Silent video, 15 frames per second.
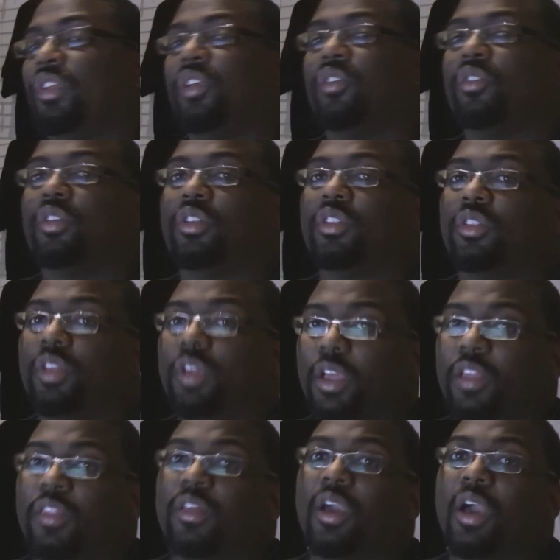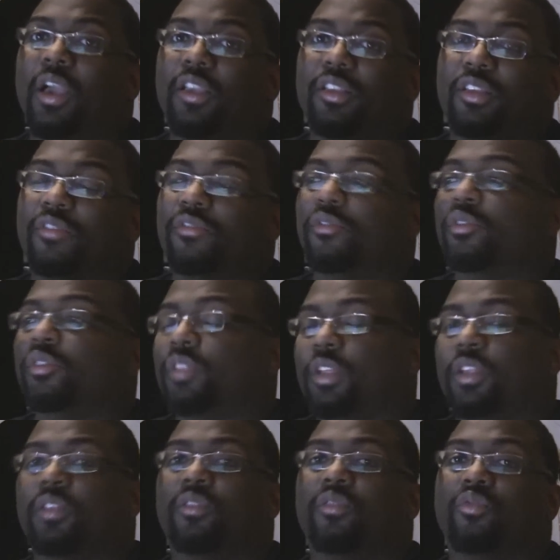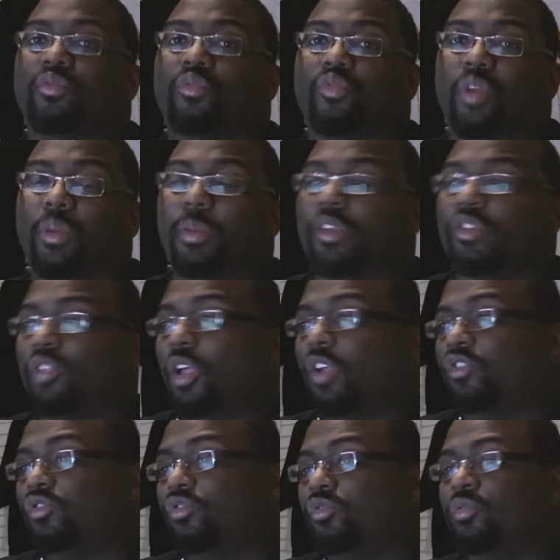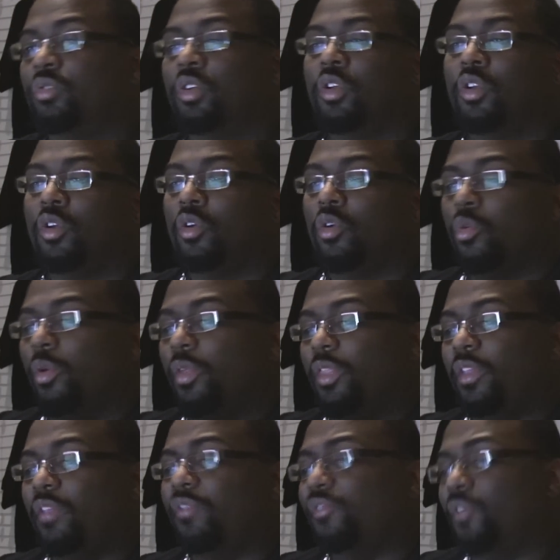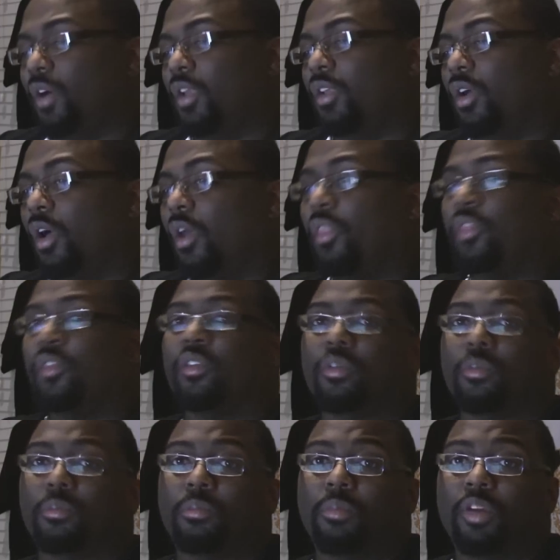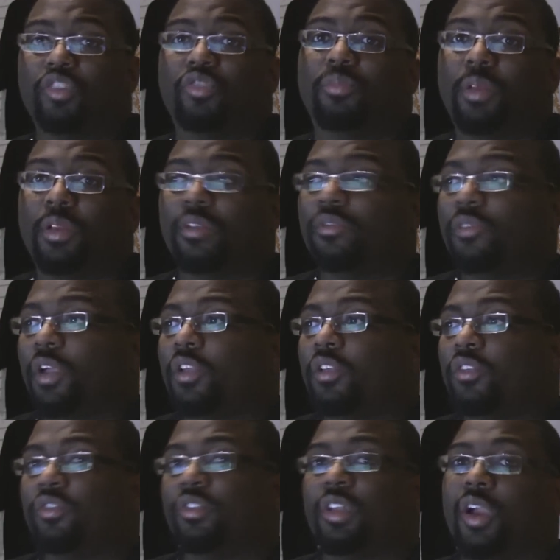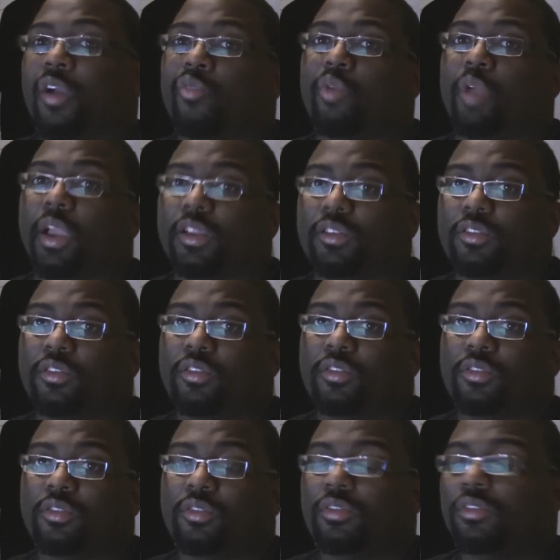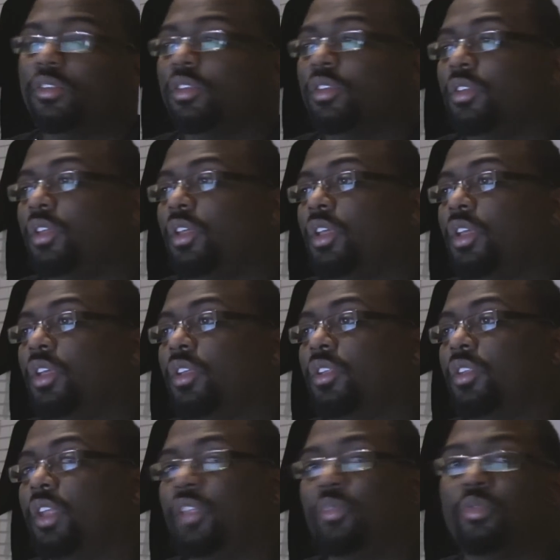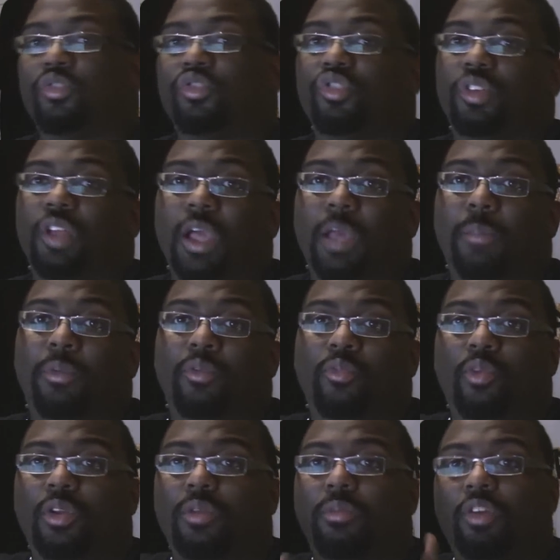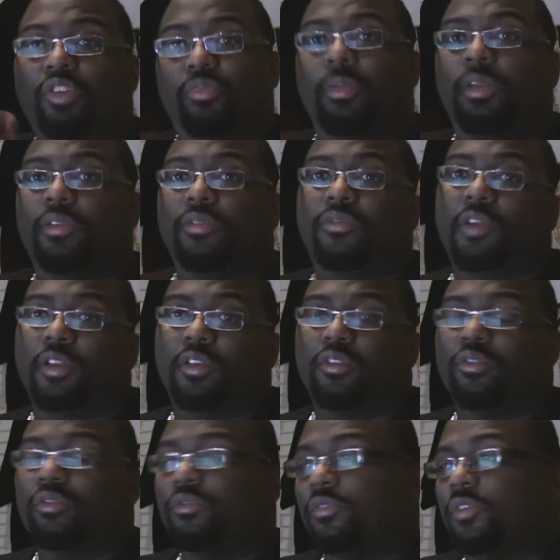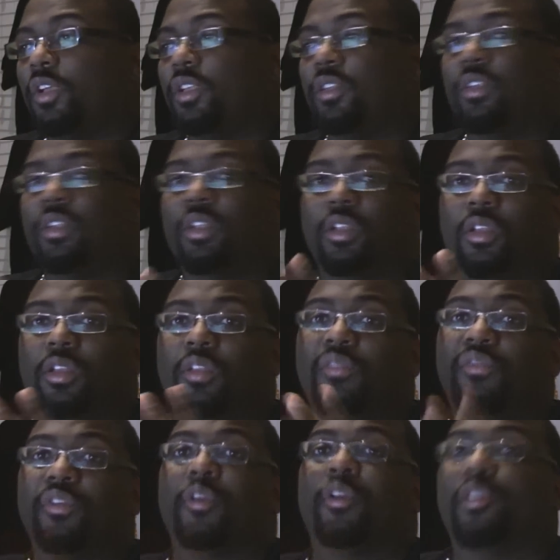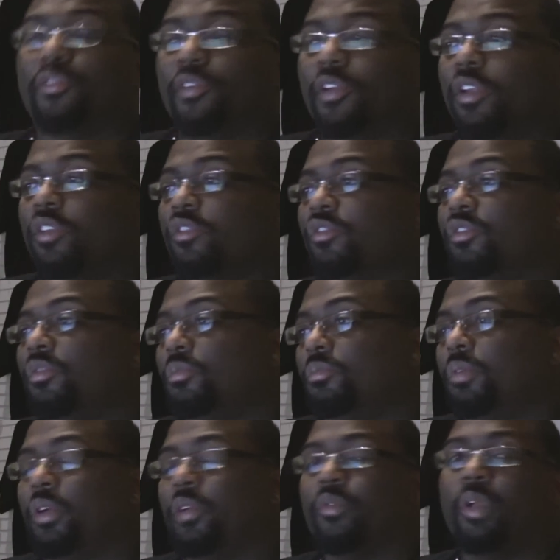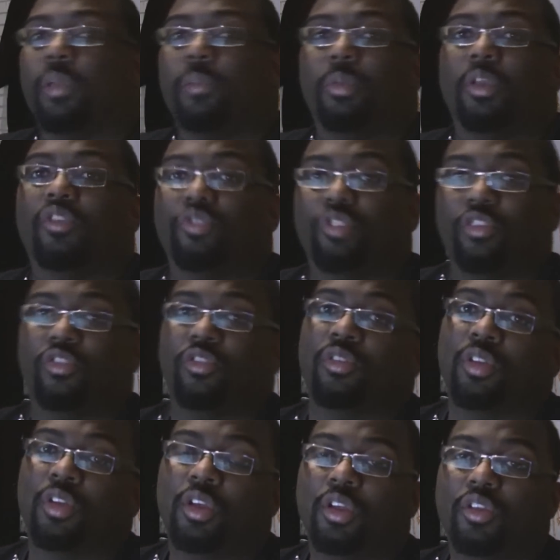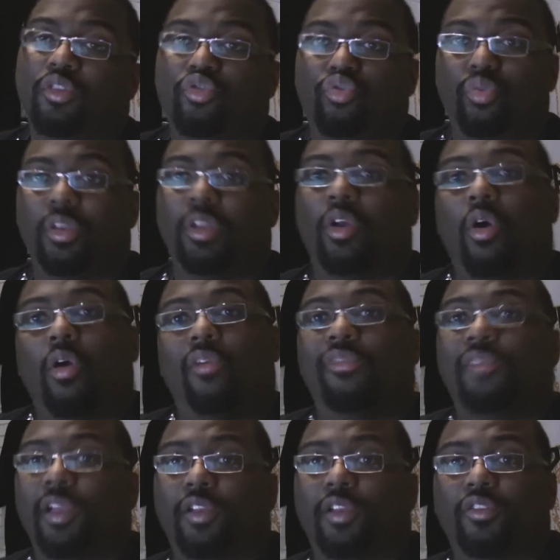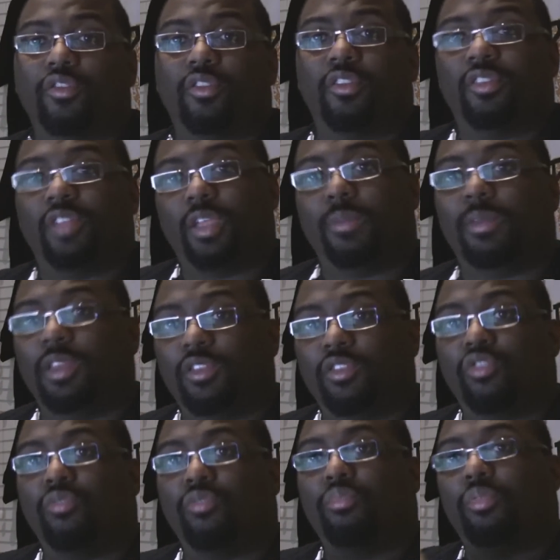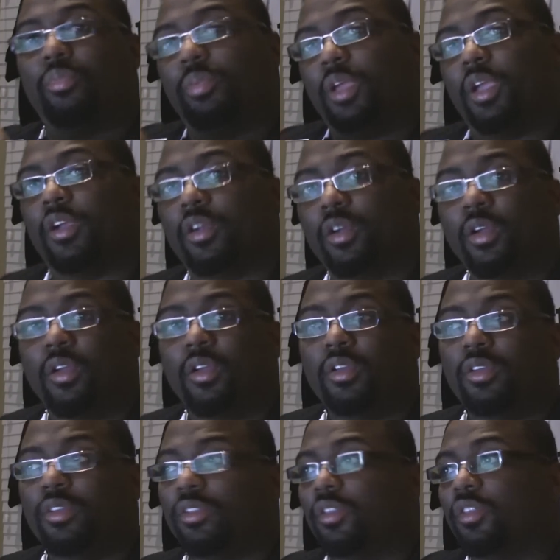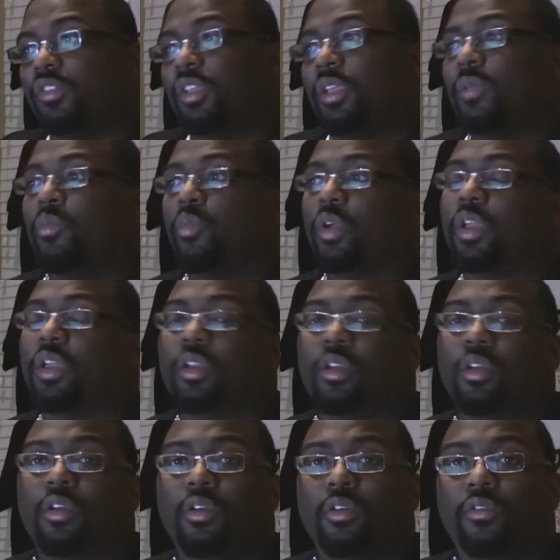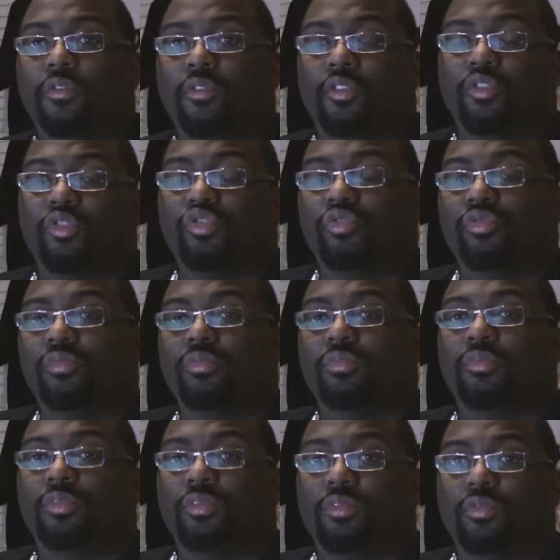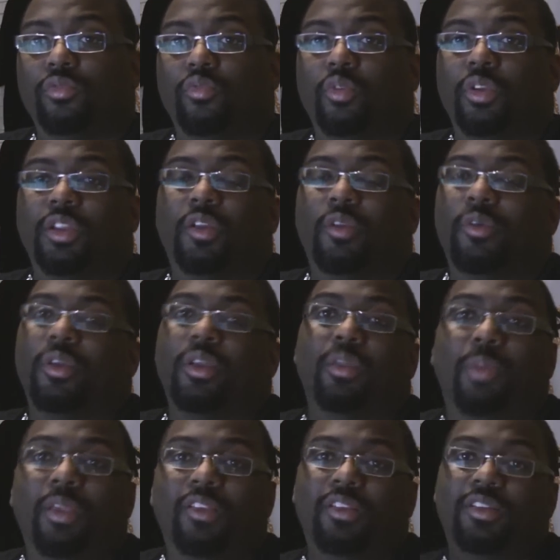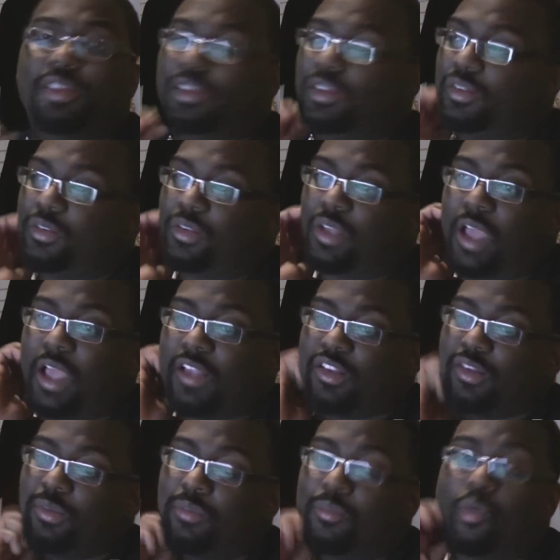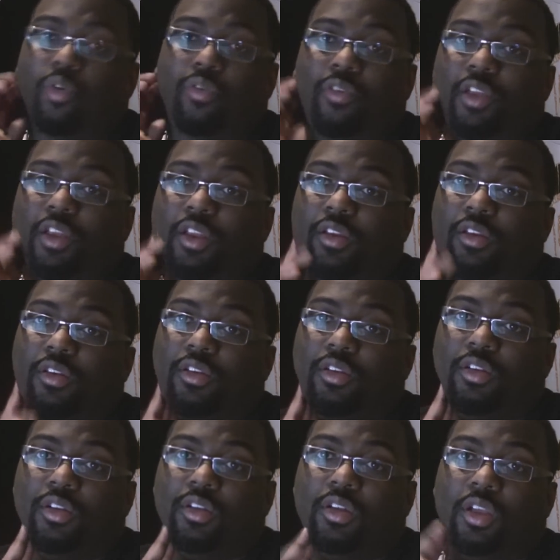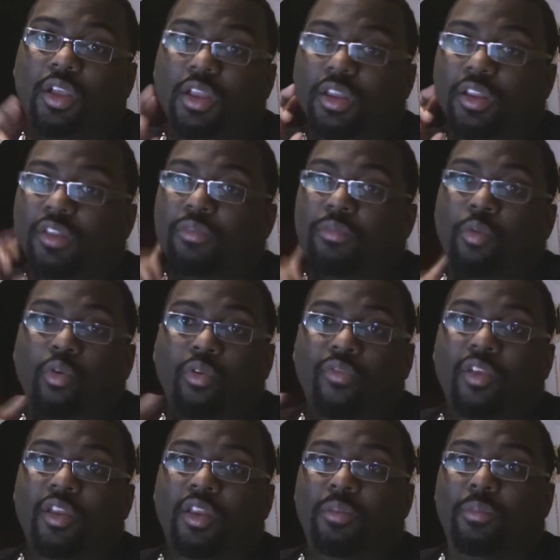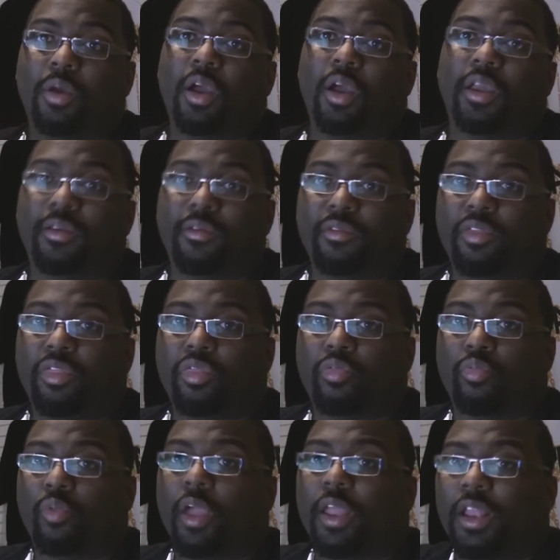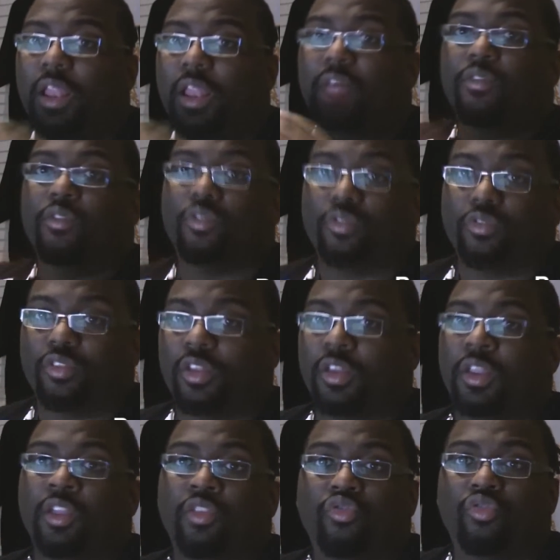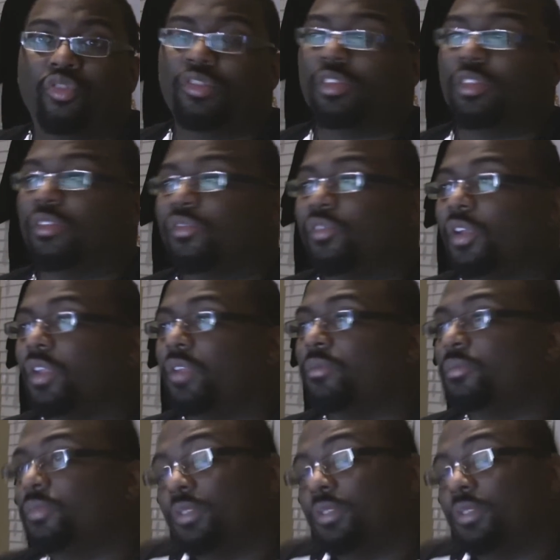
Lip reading: you take a look at, again, the guys that Rampage lost to, when they fought other much better fighters, they got wrecked. And that's what should happen when much better fighters fight inferior fighters. But Rampage doesn't treat all fighters the same. He doesn't prepare the same way for when, he basically has to be motivated. And he's motivated by threat levels and interest in the fight.